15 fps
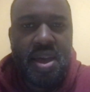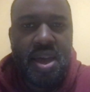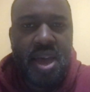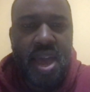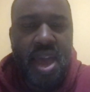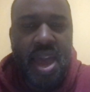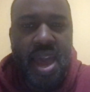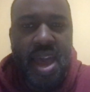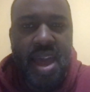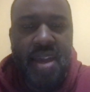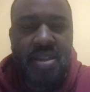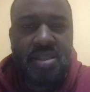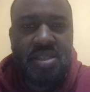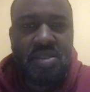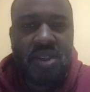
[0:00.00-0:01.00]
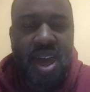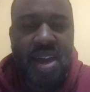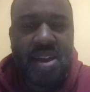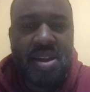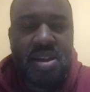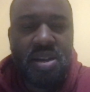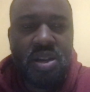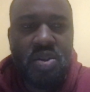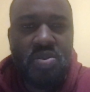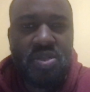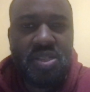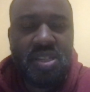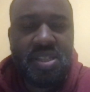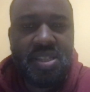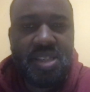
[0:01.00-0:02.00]
And so that concludes
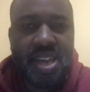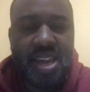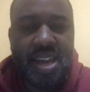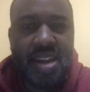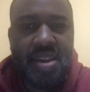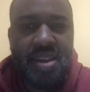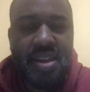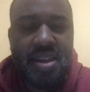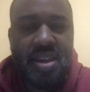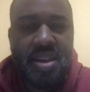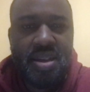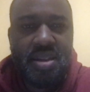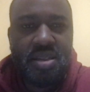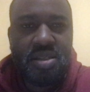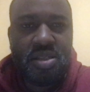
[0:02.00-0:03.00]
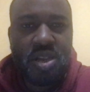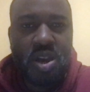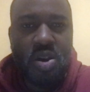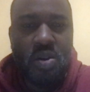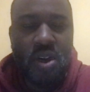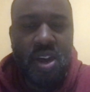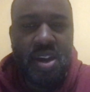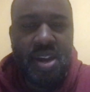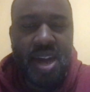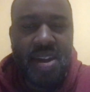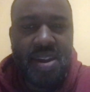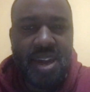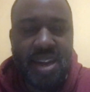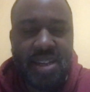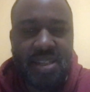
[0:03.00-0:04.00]
this scene. So in our
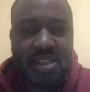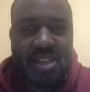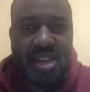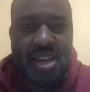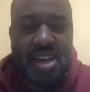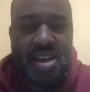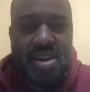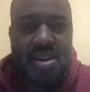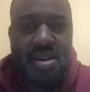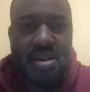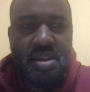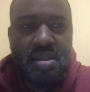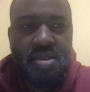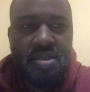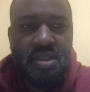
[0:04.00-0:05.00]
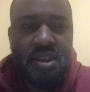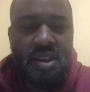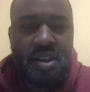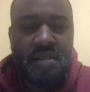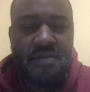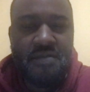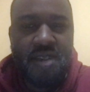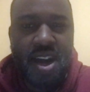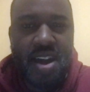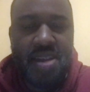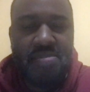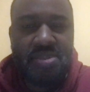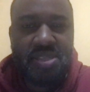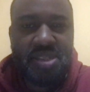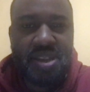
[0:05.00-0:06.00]
next scene, they're going to find
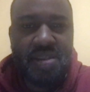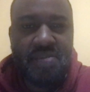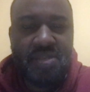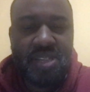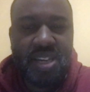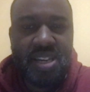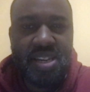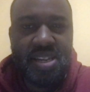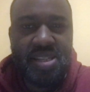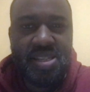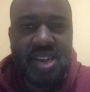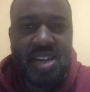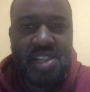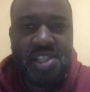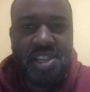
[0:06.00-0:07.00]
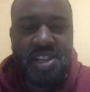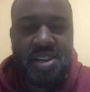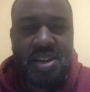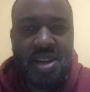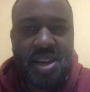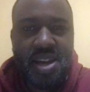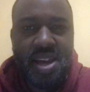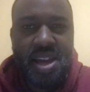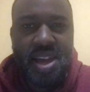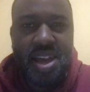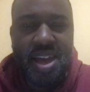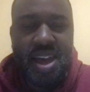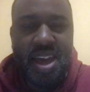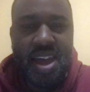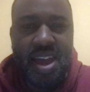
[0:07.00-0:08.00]
themselves in the dungeon,
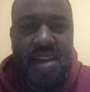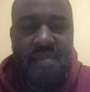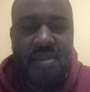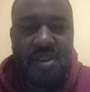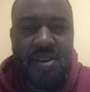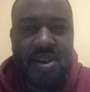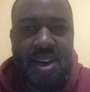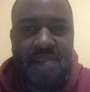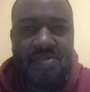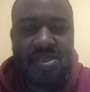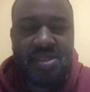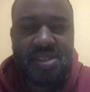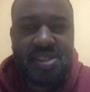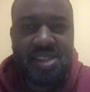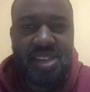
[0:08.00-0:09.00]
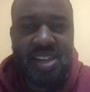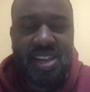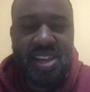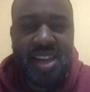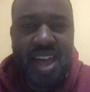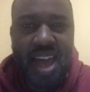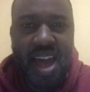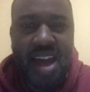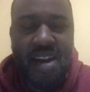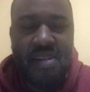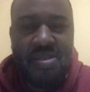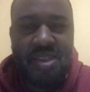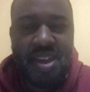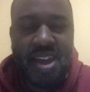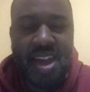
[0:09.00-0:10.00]
and we're going to have to see how
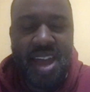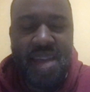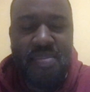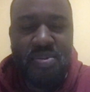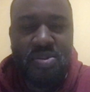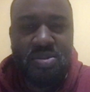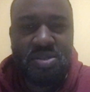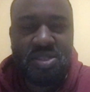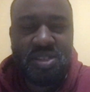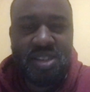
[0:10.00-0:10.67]
they're able to